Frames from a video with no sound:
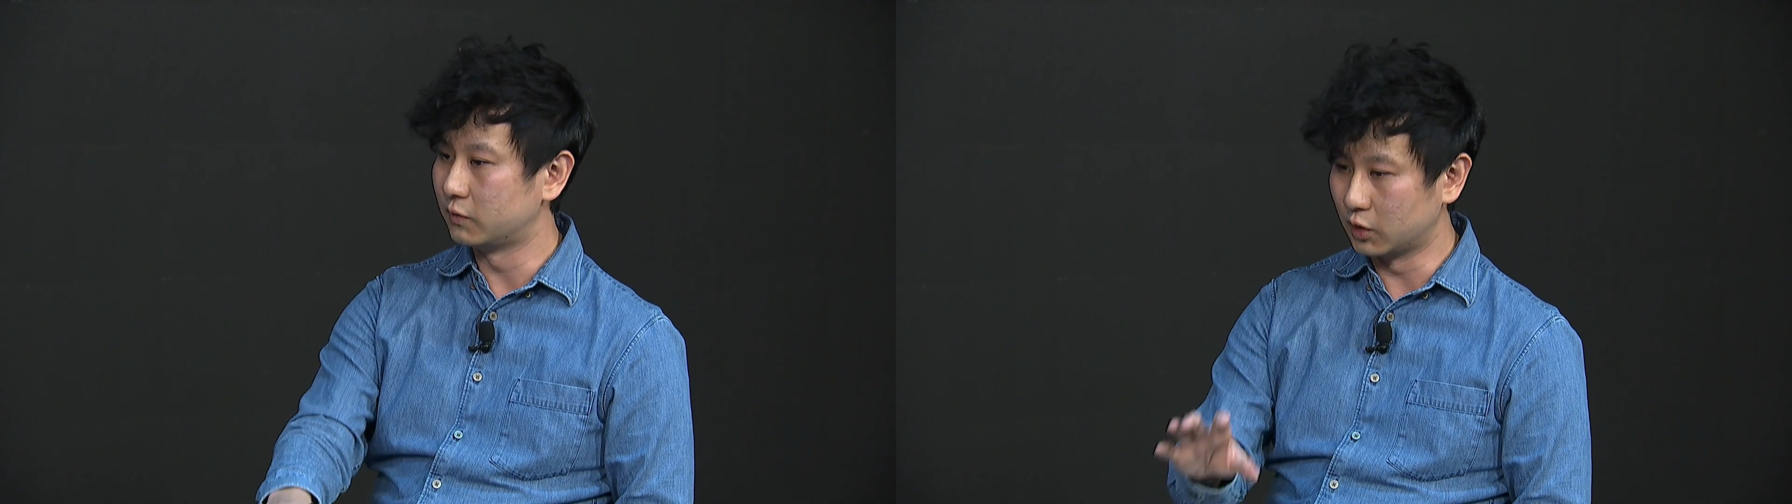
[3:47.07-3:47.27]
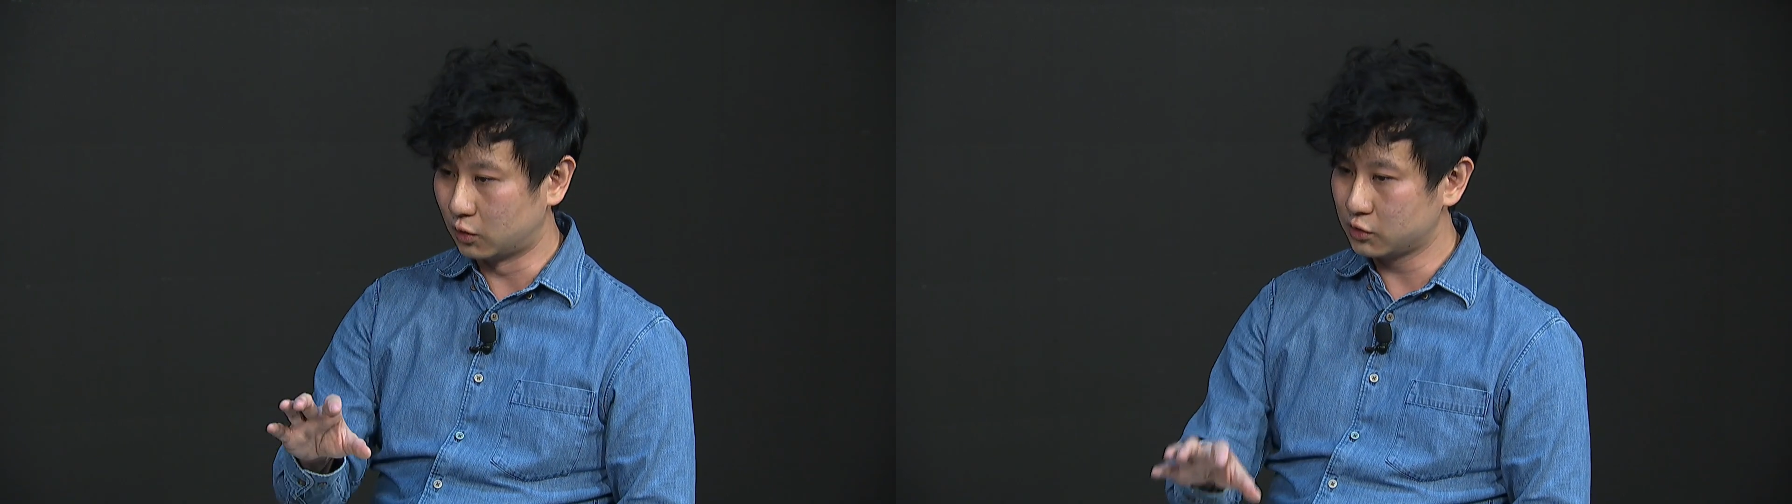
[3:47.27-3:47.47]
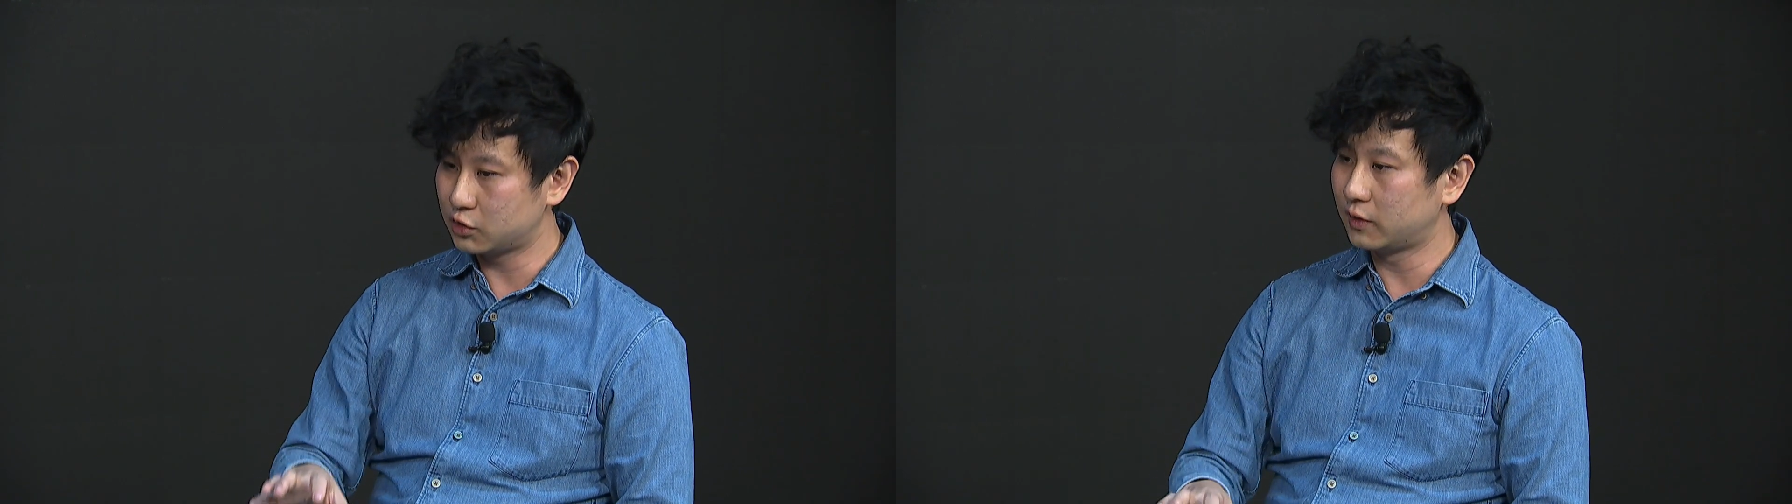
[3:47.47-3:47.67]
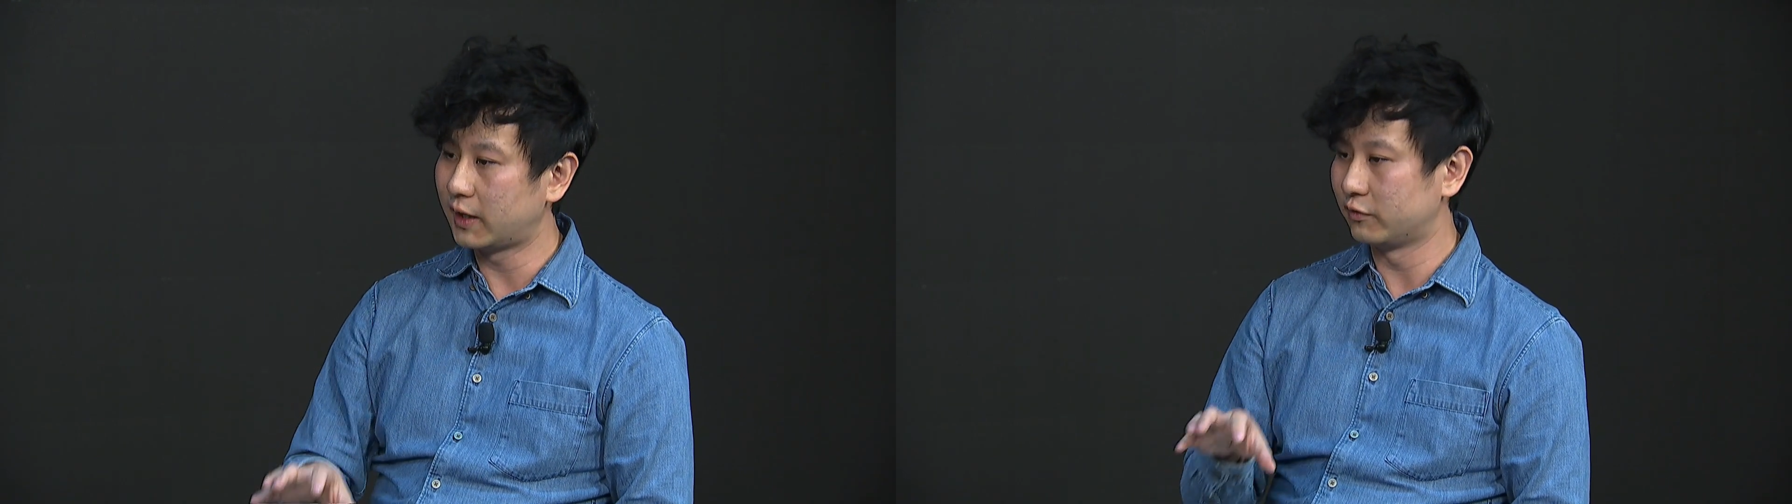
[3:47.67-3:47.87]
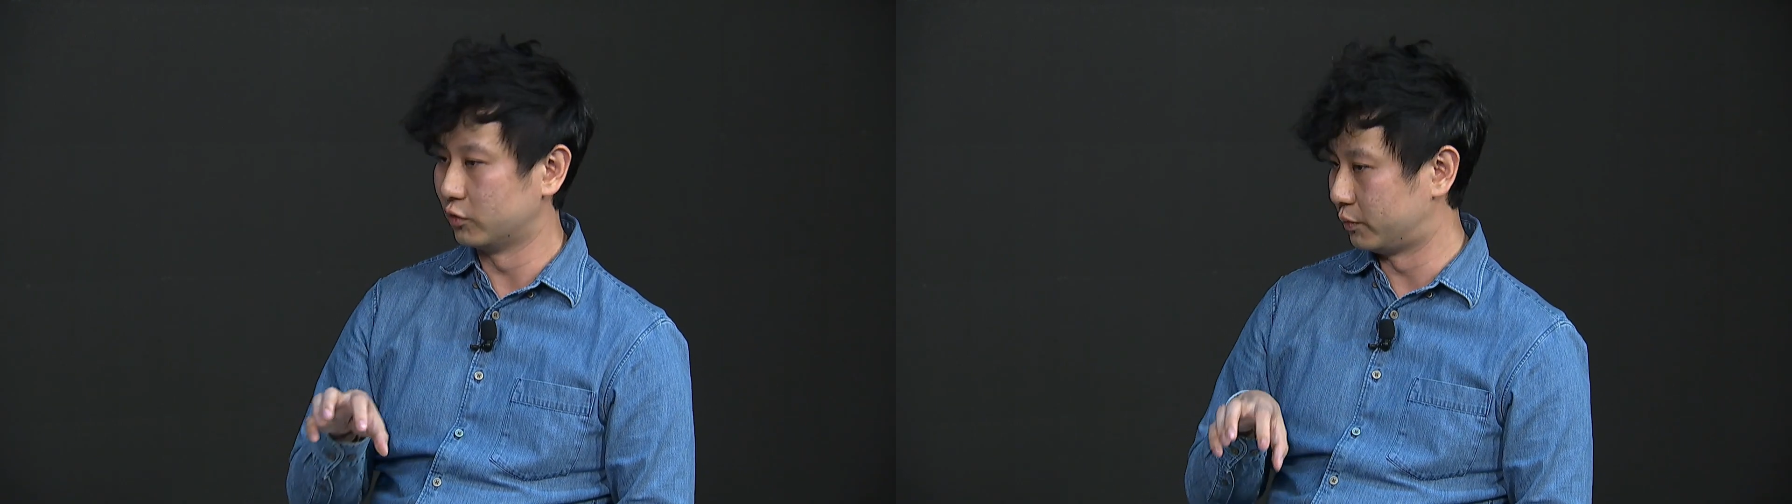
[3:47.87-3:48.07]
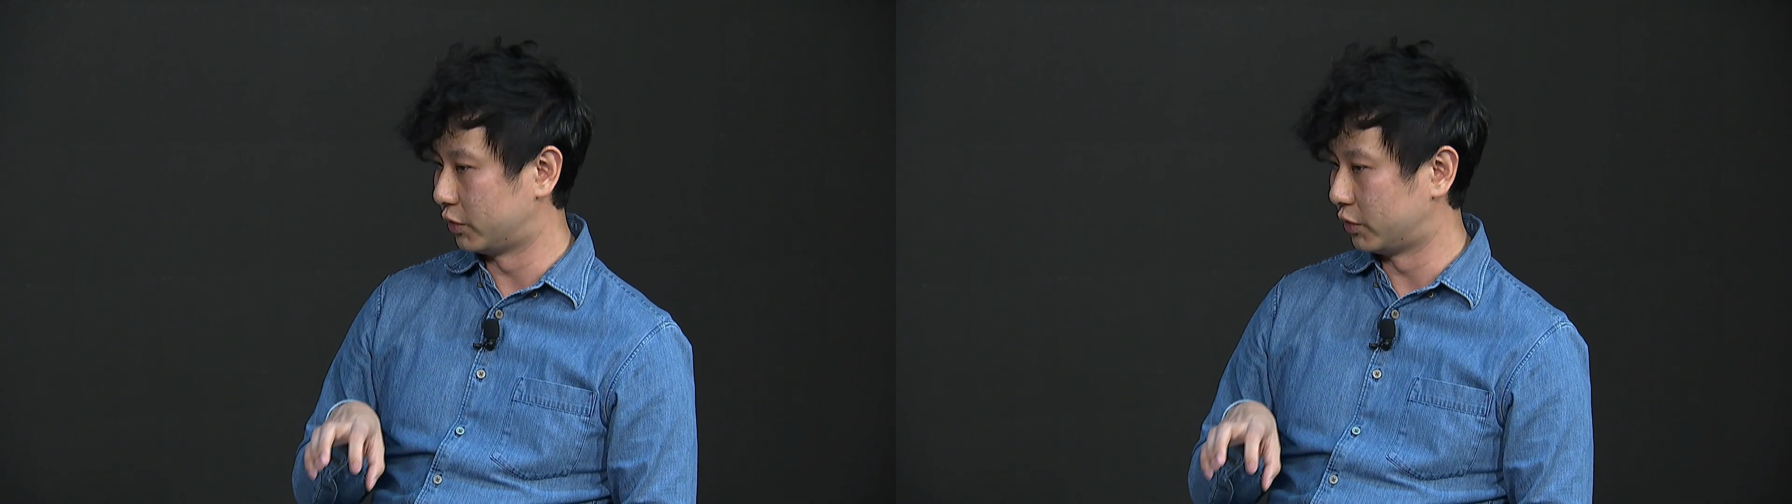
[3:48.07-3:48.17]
we also have to